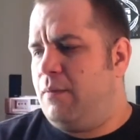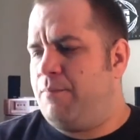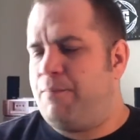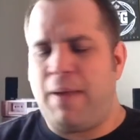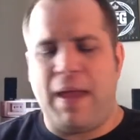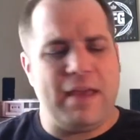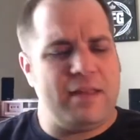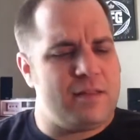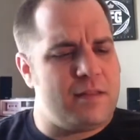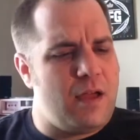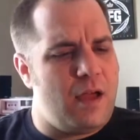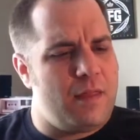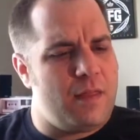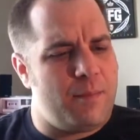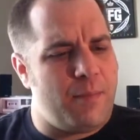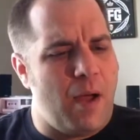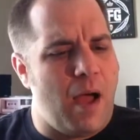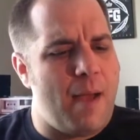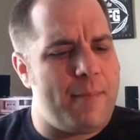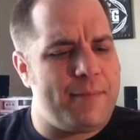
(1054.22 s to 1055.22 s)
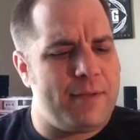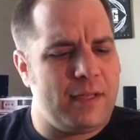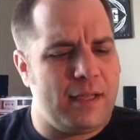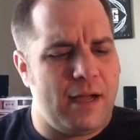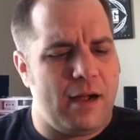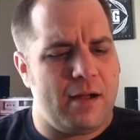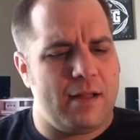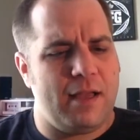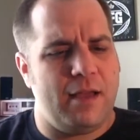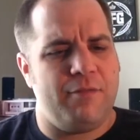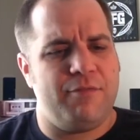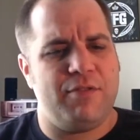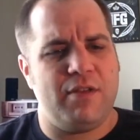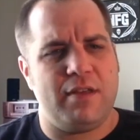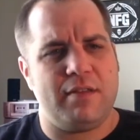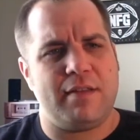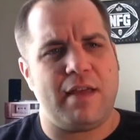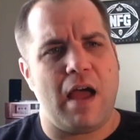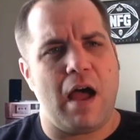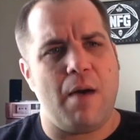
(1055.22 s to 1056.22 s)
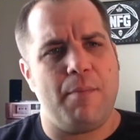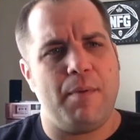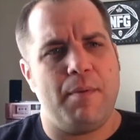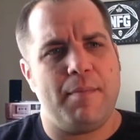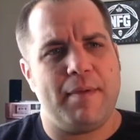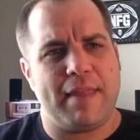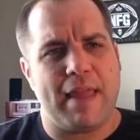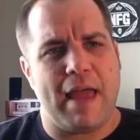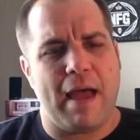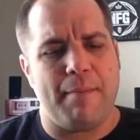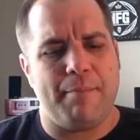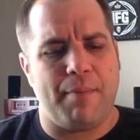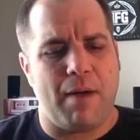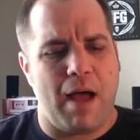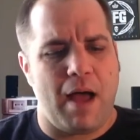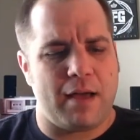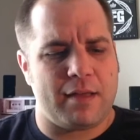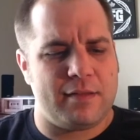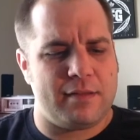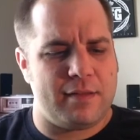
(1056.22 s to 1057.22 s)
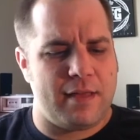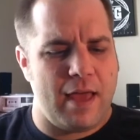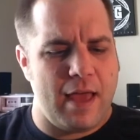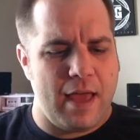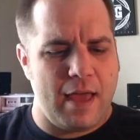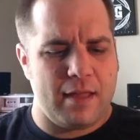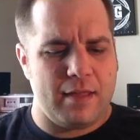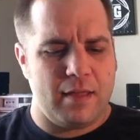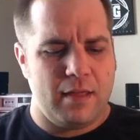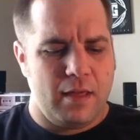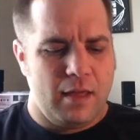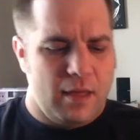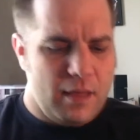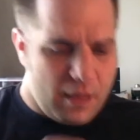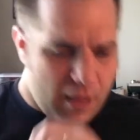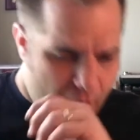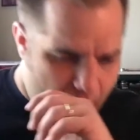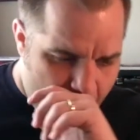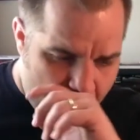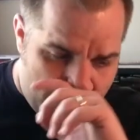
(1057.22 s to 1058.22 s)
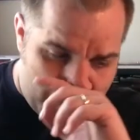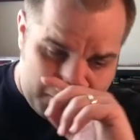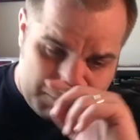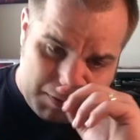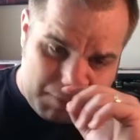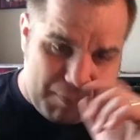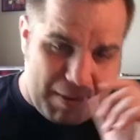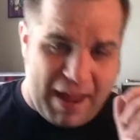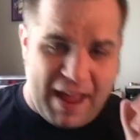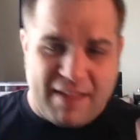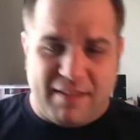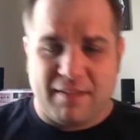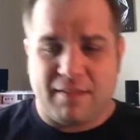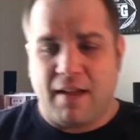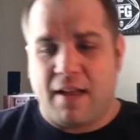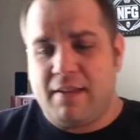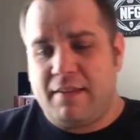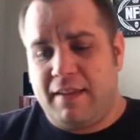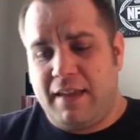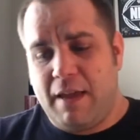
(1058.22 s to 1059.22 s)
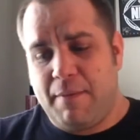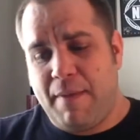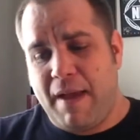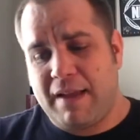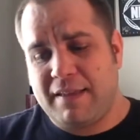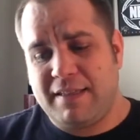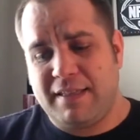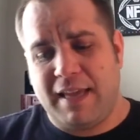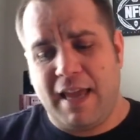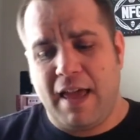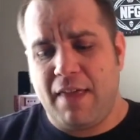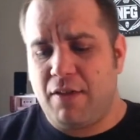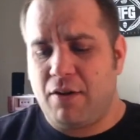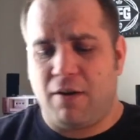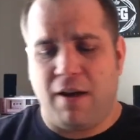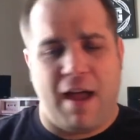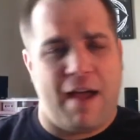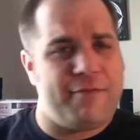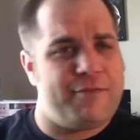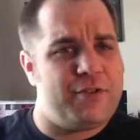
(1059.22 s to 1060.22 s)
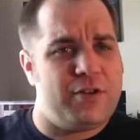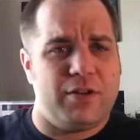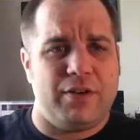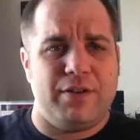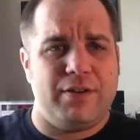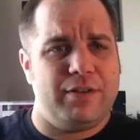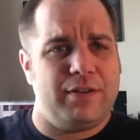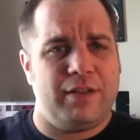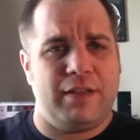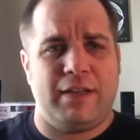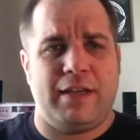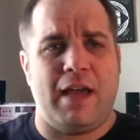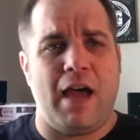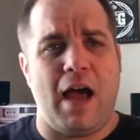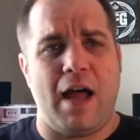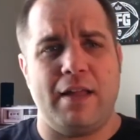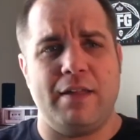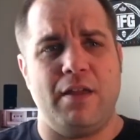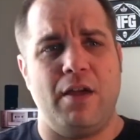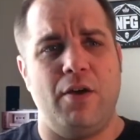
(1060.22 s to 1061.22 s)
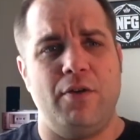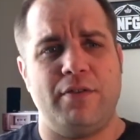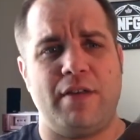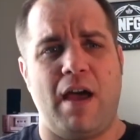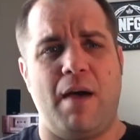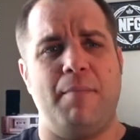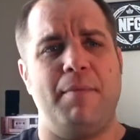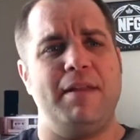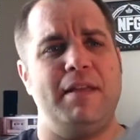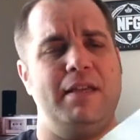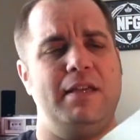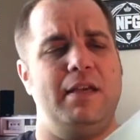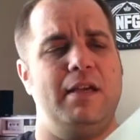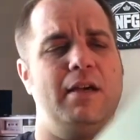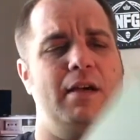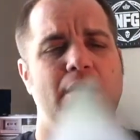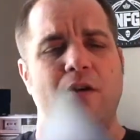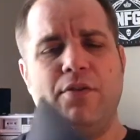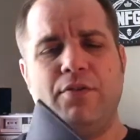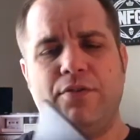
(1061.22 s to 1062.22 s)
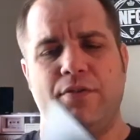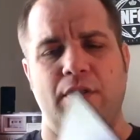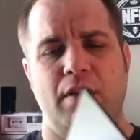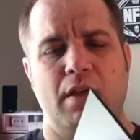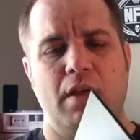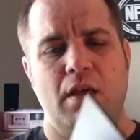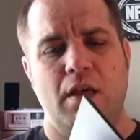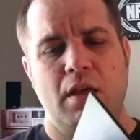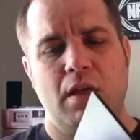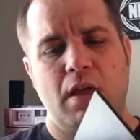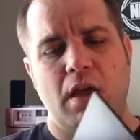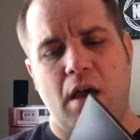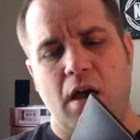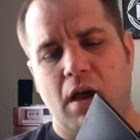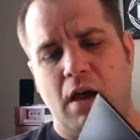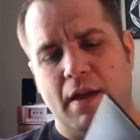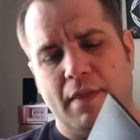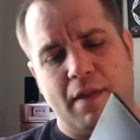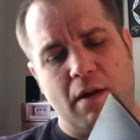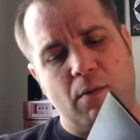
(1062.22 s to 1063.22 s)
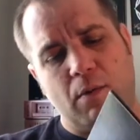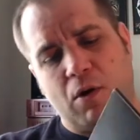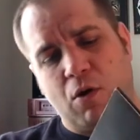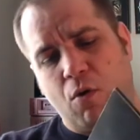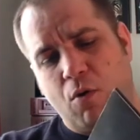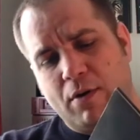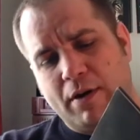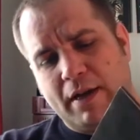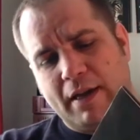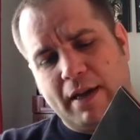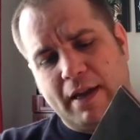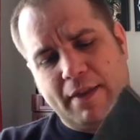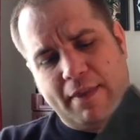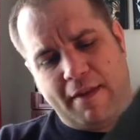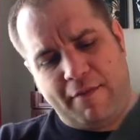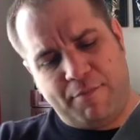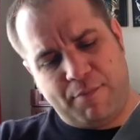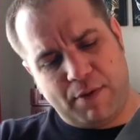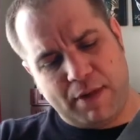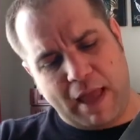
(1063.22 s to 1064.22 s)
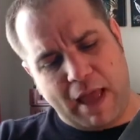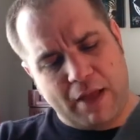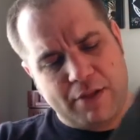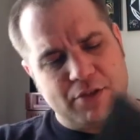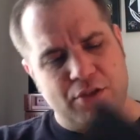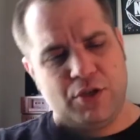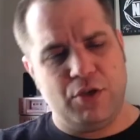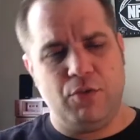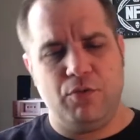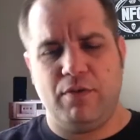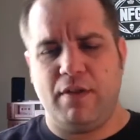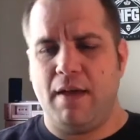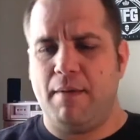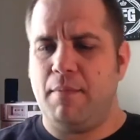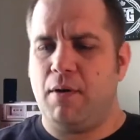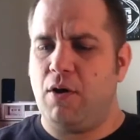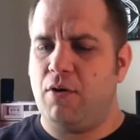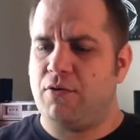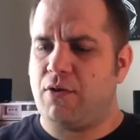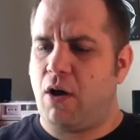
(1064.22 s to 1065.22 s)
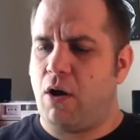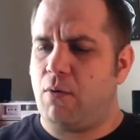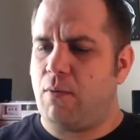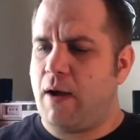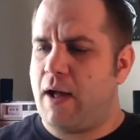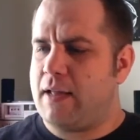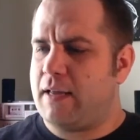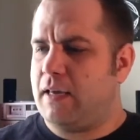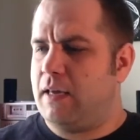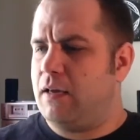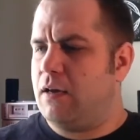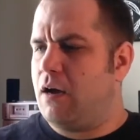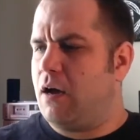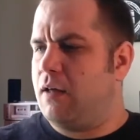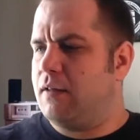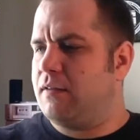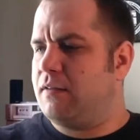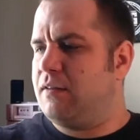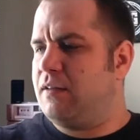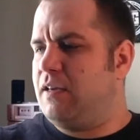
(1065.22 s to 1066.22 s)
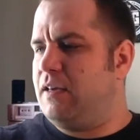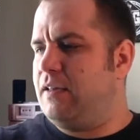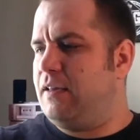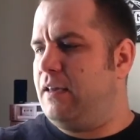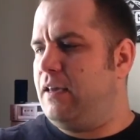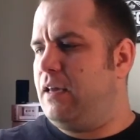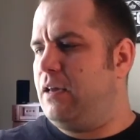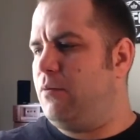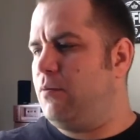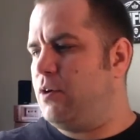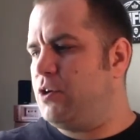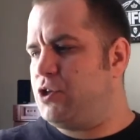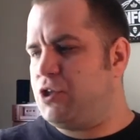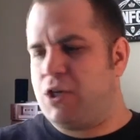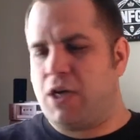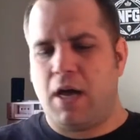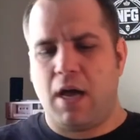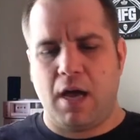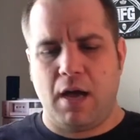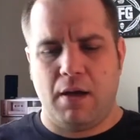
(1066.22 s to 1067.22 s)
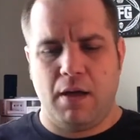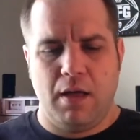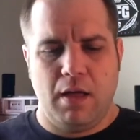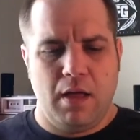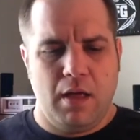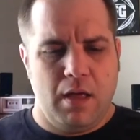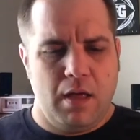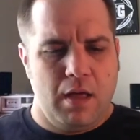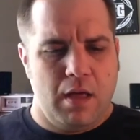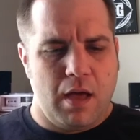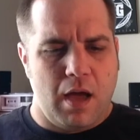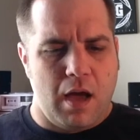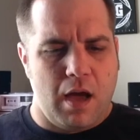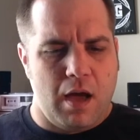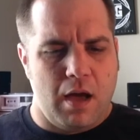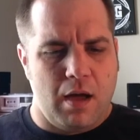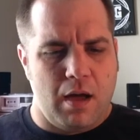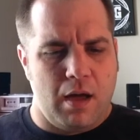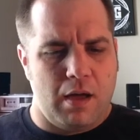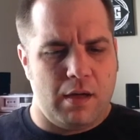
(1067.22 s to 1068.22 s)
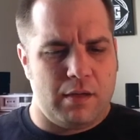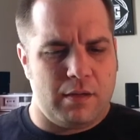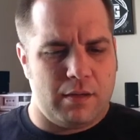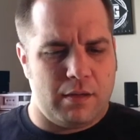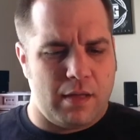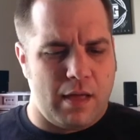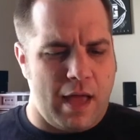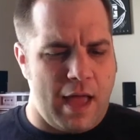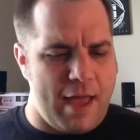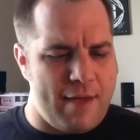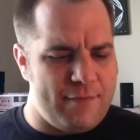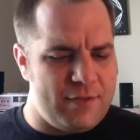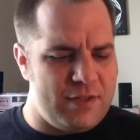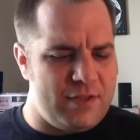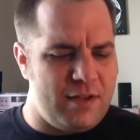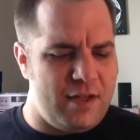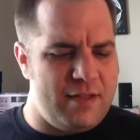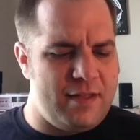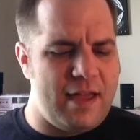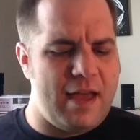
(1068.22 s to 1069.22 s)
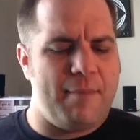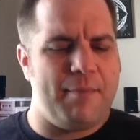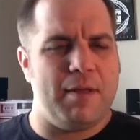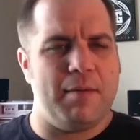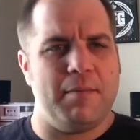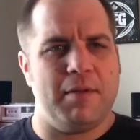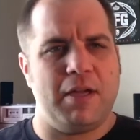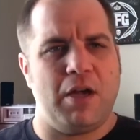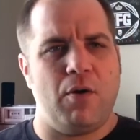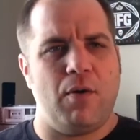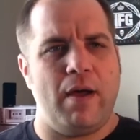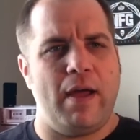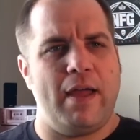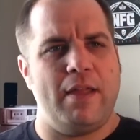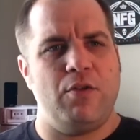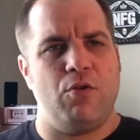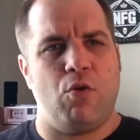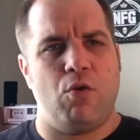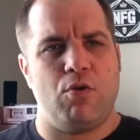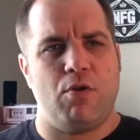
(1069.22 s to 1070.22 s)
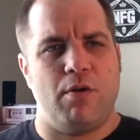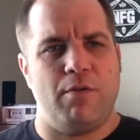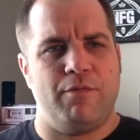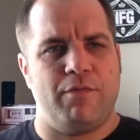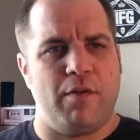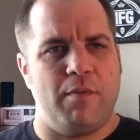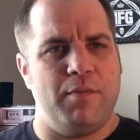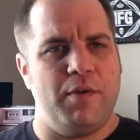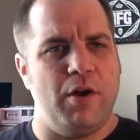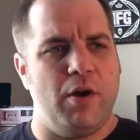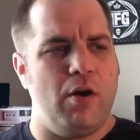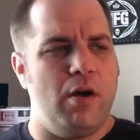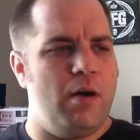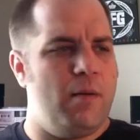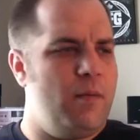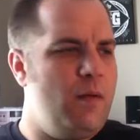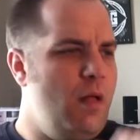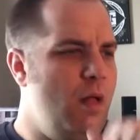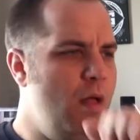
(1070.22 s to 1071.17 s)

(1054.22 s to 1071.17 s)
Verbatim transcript: based on the popularity of this album and that box set, the band decided to get back together after God knows how many years uh, and they're recording again. They've put out two demos already on CD, which uh, uh, I haven't done yet, but I'm going to go ahead and order them from Europe.